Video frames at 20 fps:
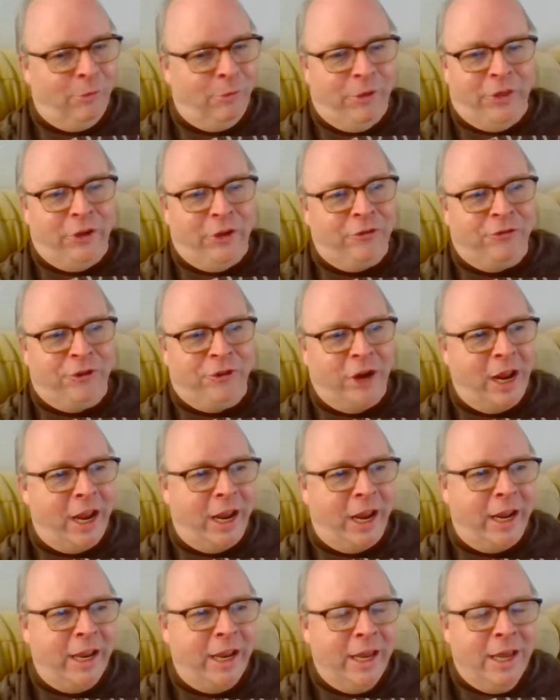with a
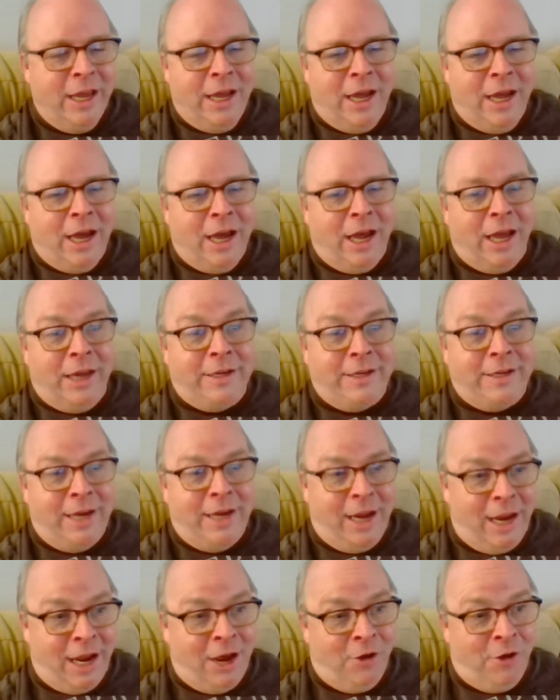J.
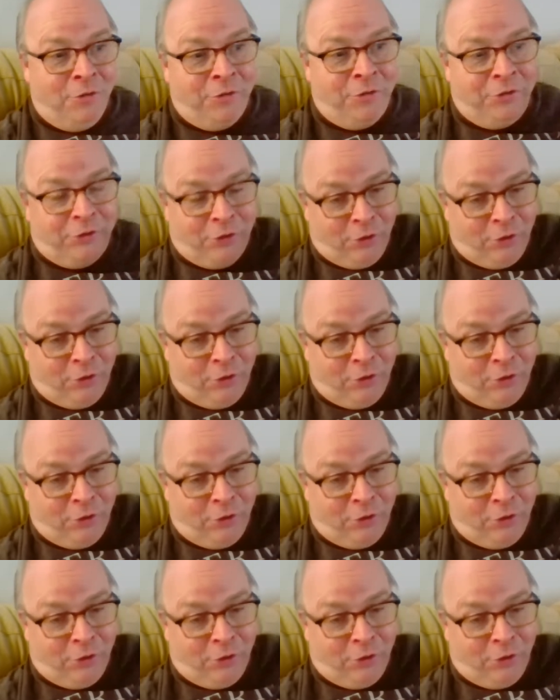Towns